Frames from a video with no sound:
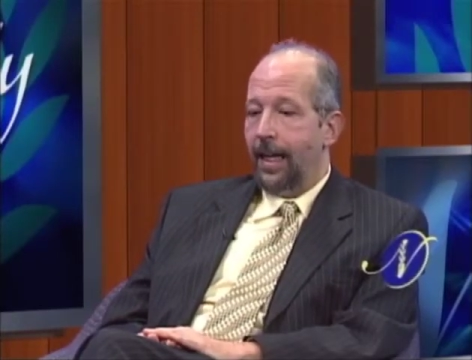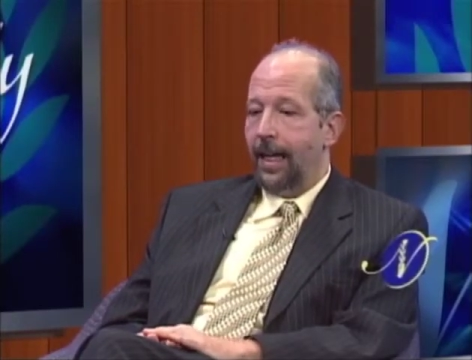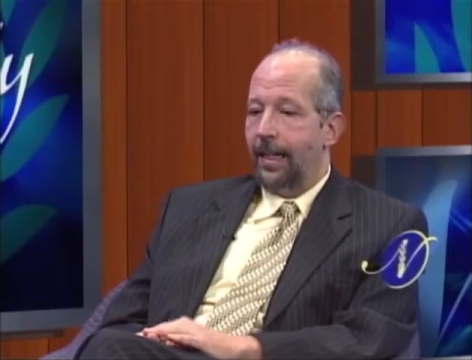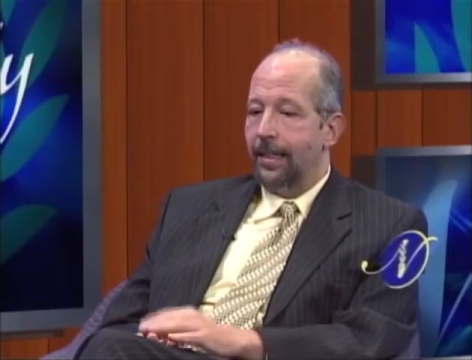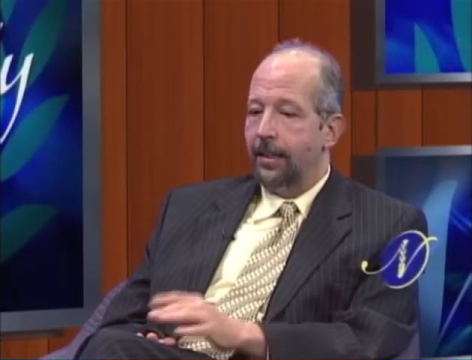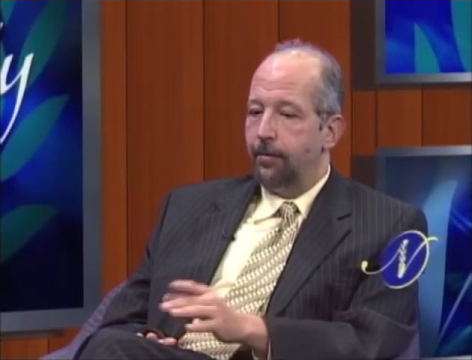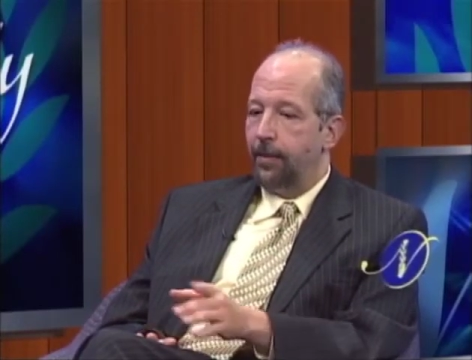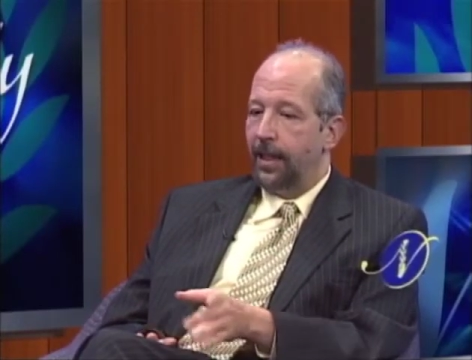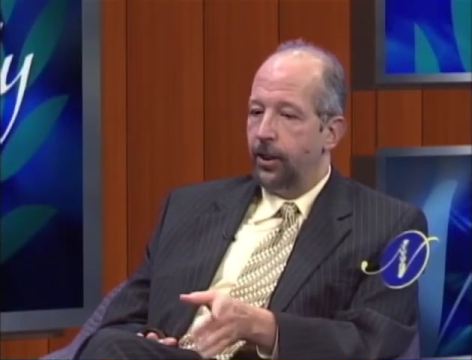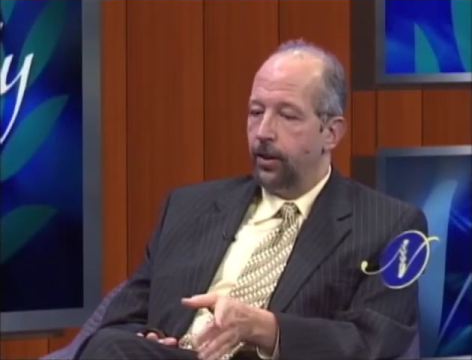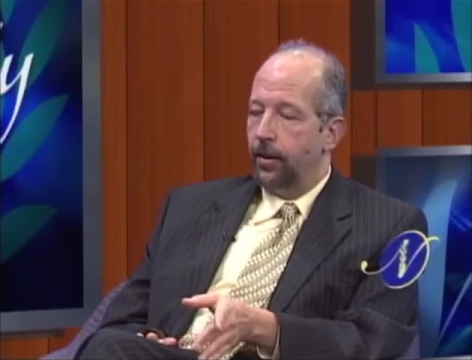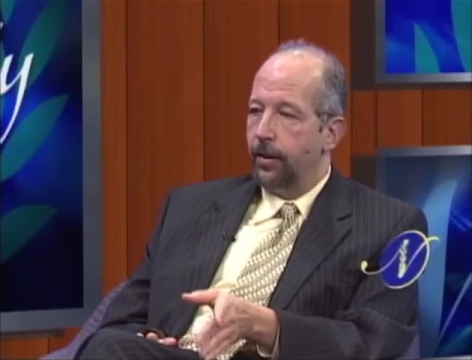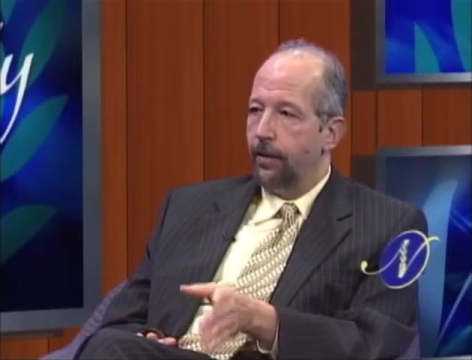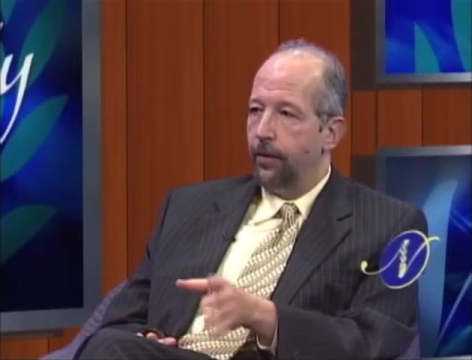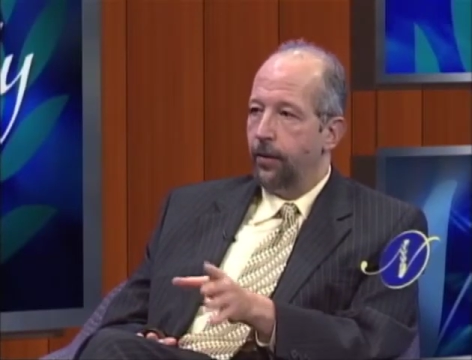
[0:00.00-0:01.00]
And
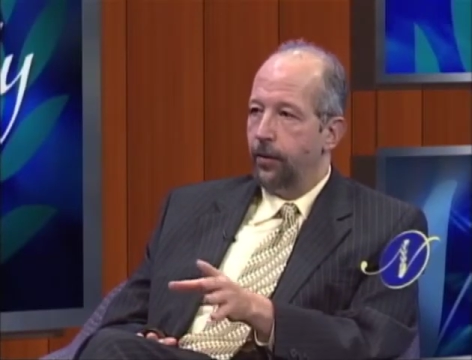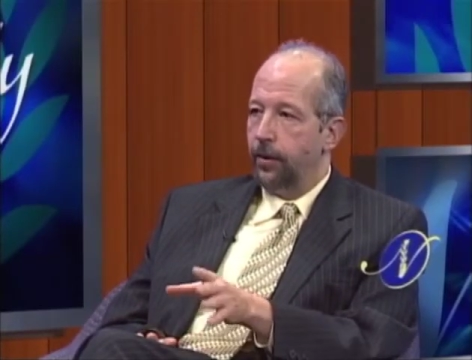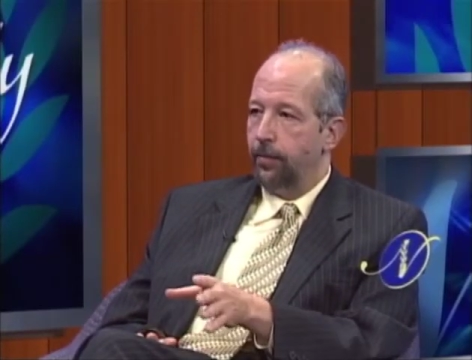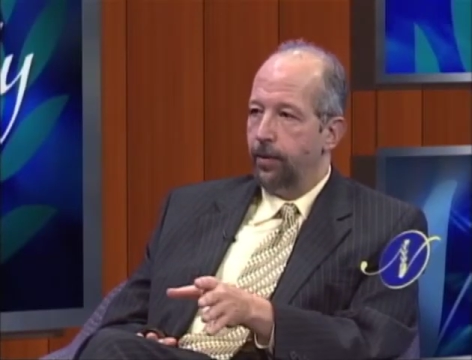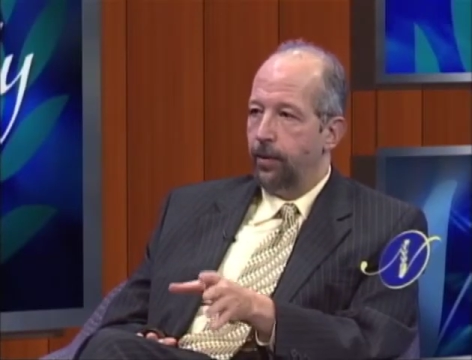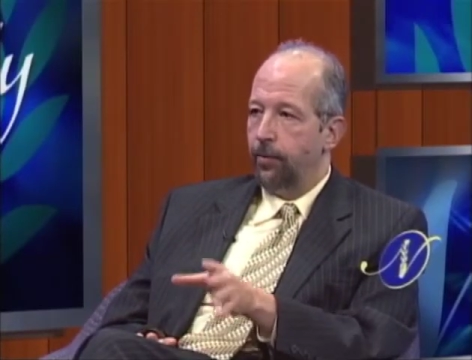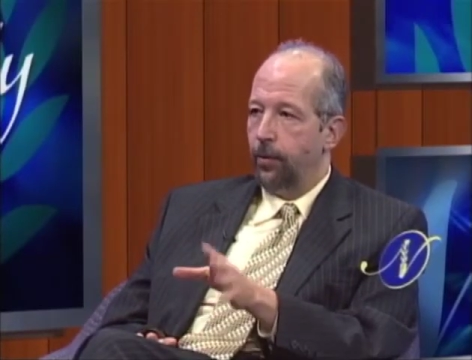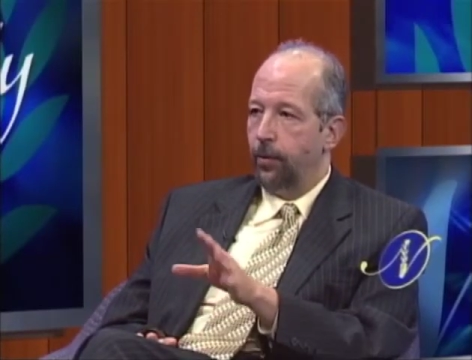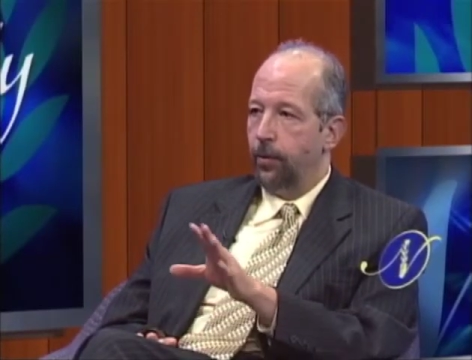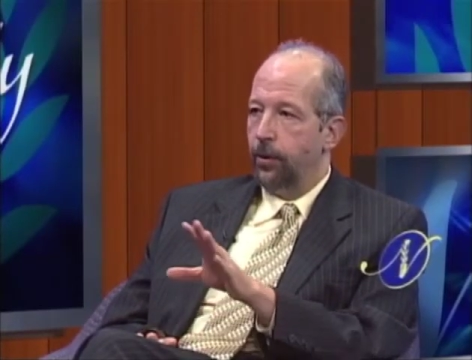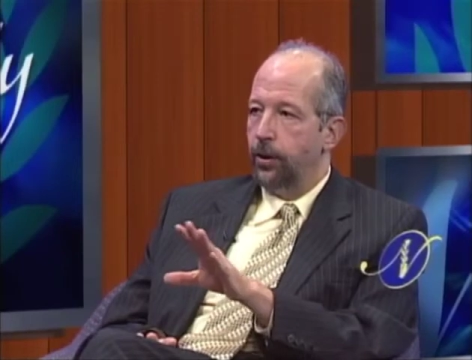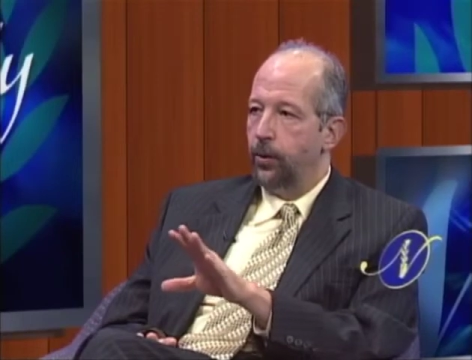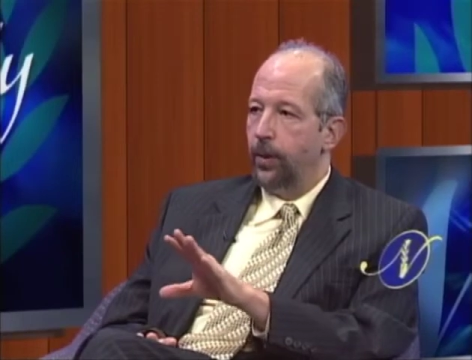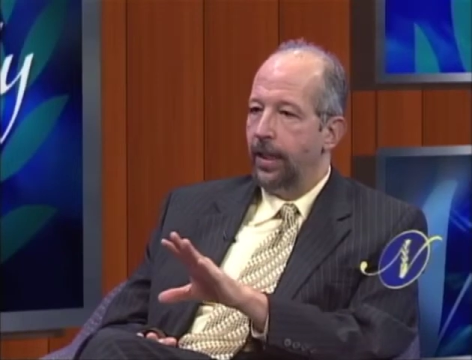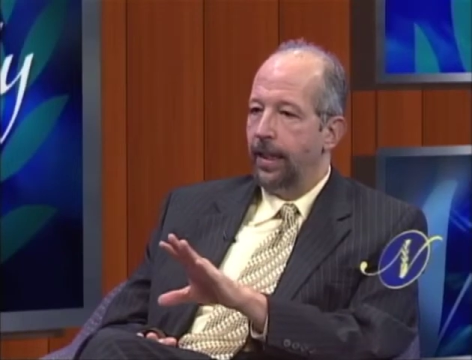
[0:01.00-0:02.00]
especially for those people who
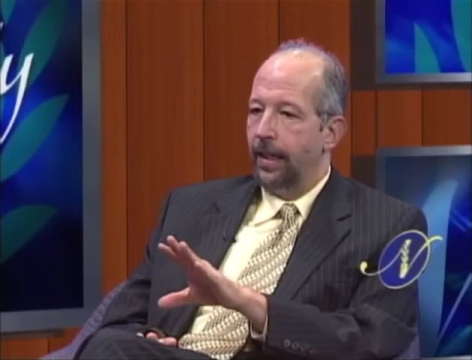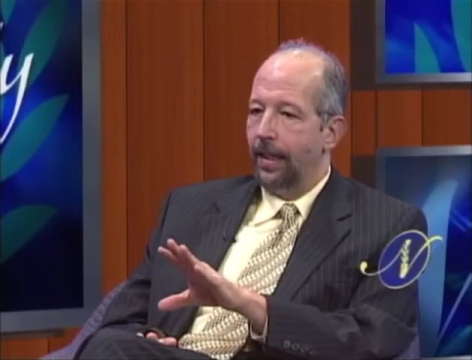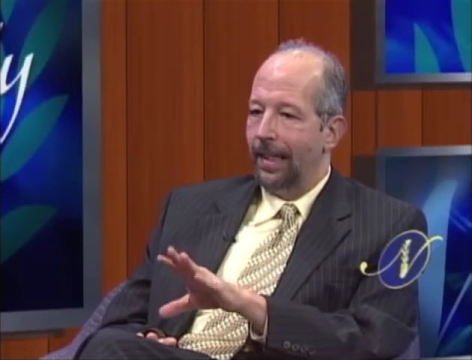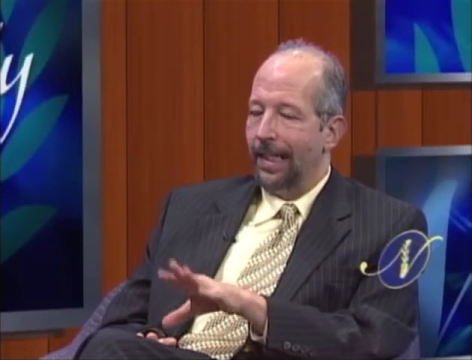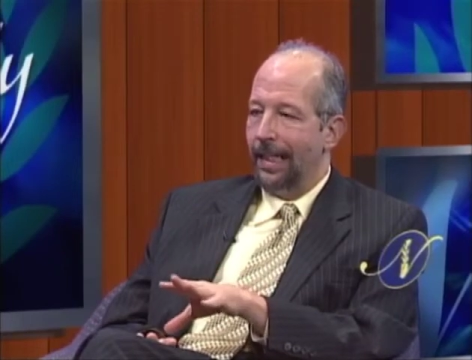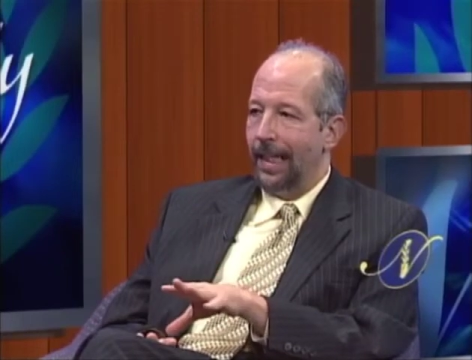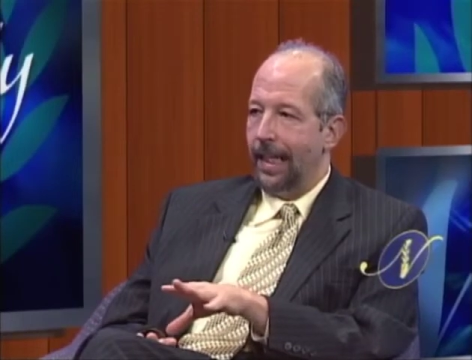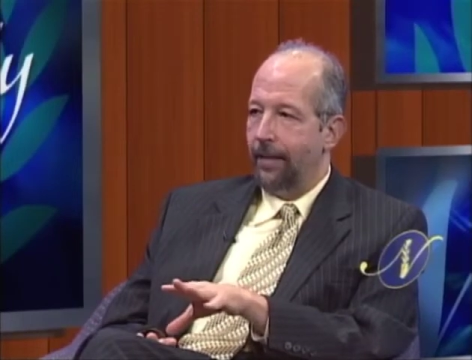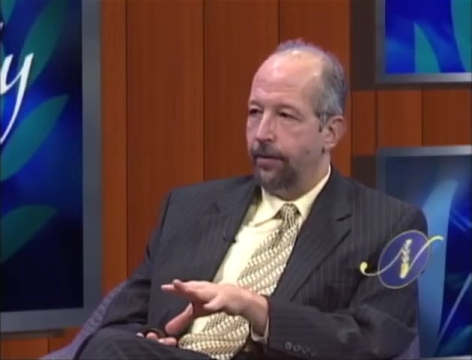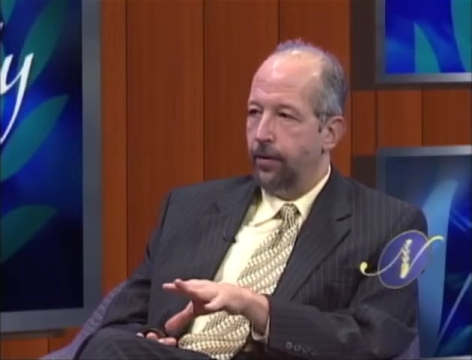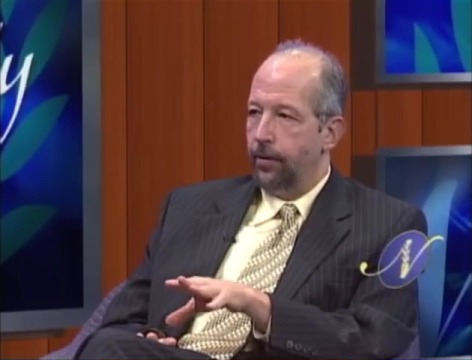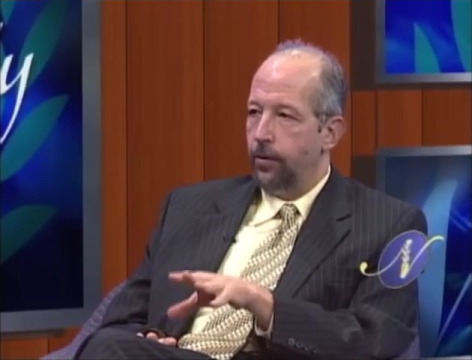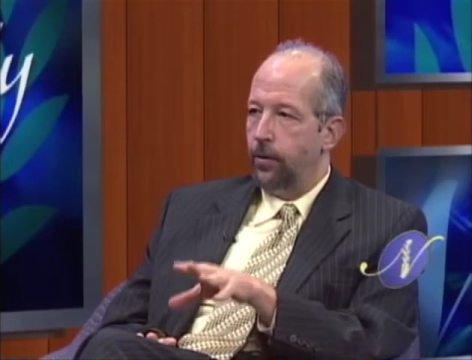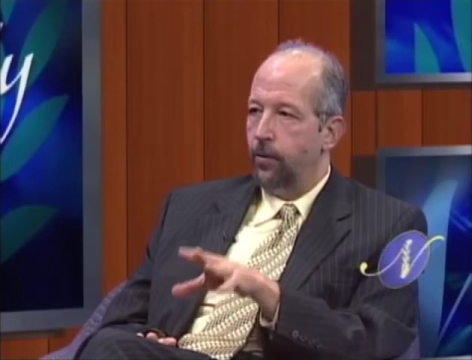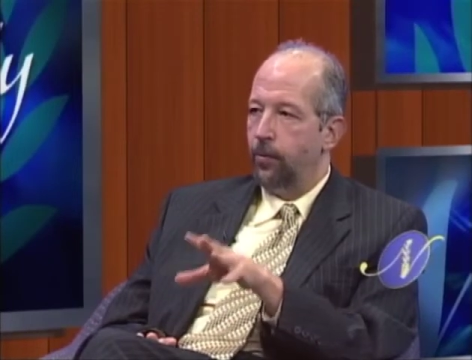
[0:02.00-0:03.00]
are doing it in the
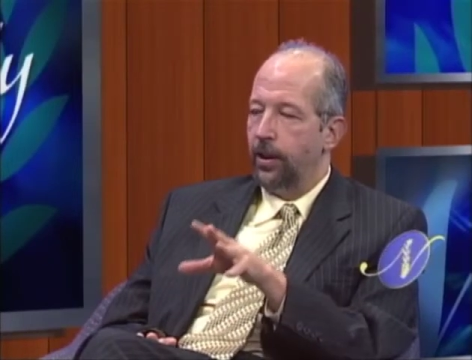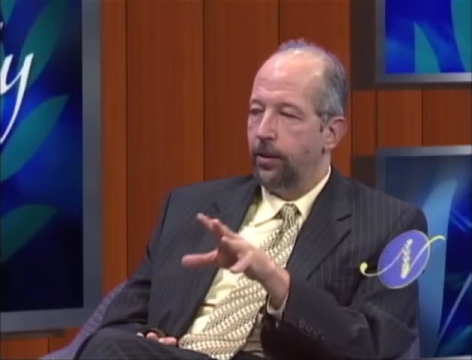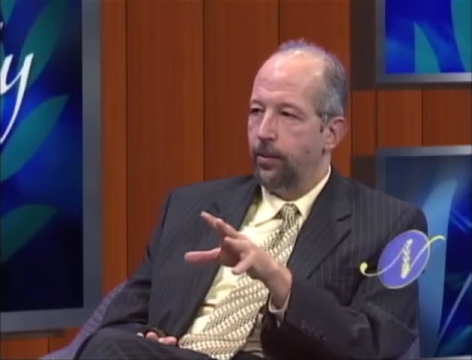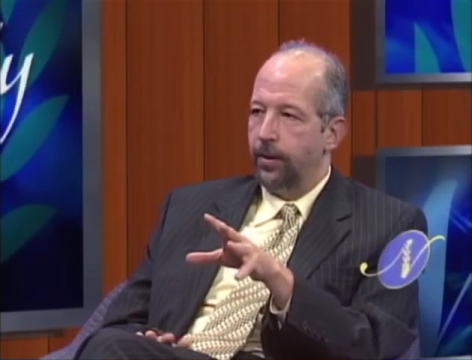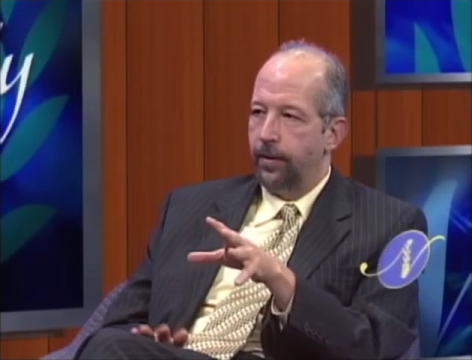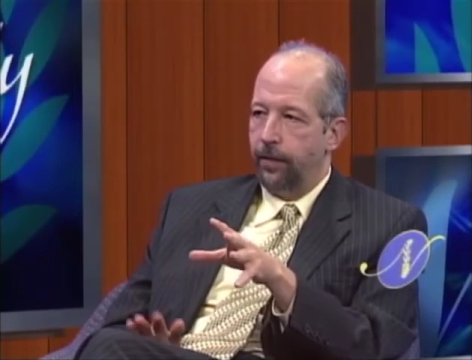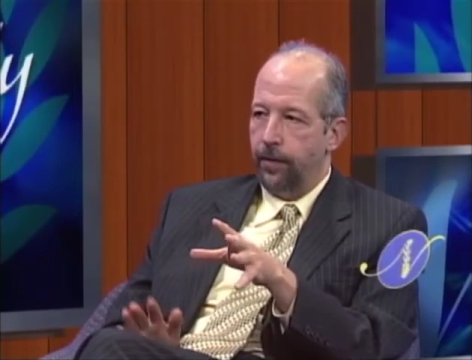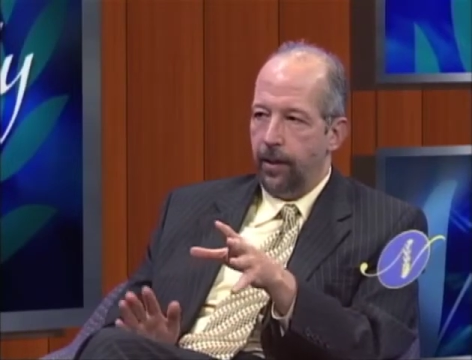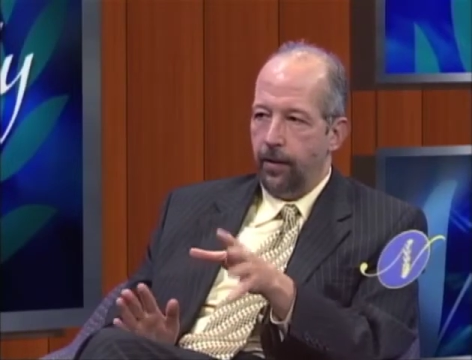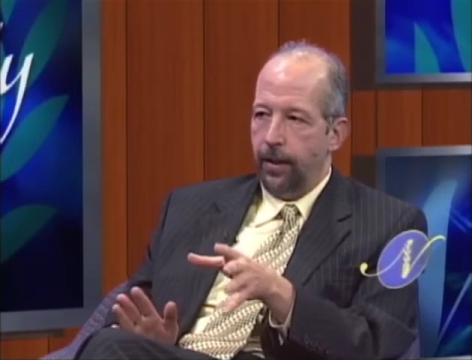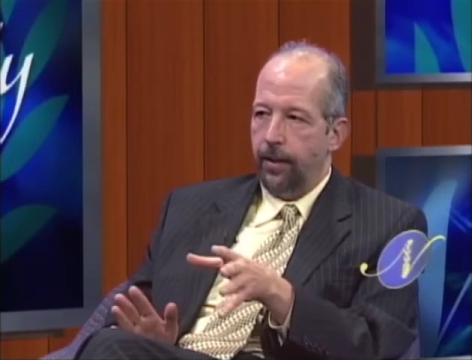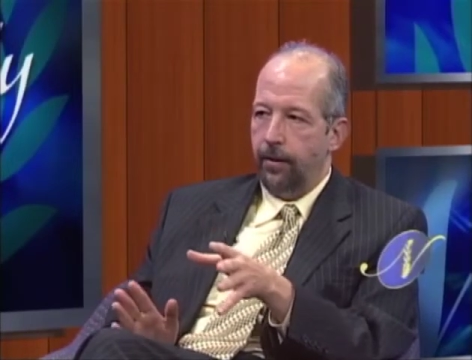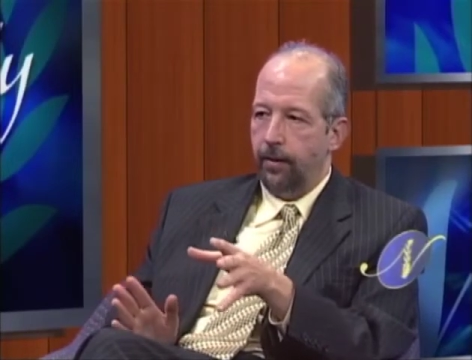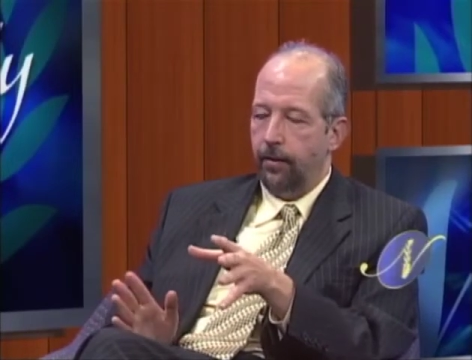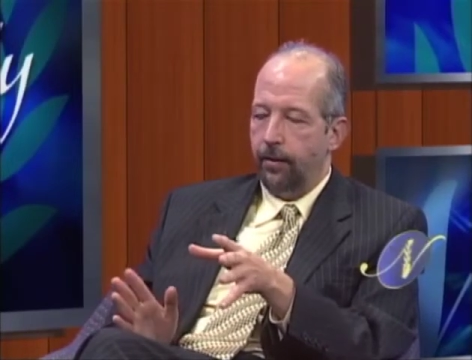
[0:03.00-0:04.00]
afternoon, which is a
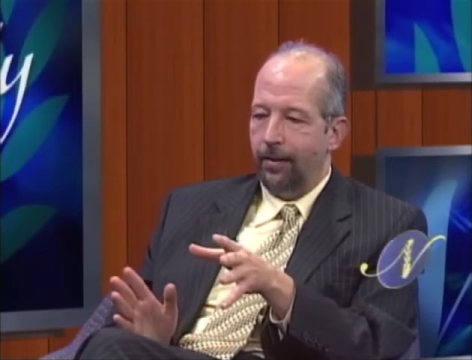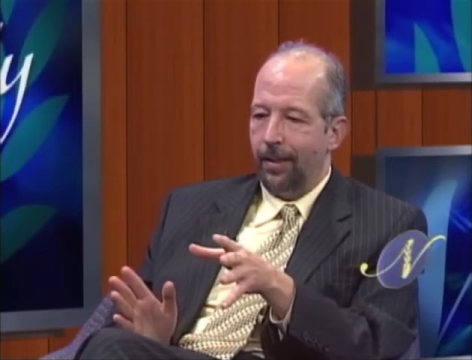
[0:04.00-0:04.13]
very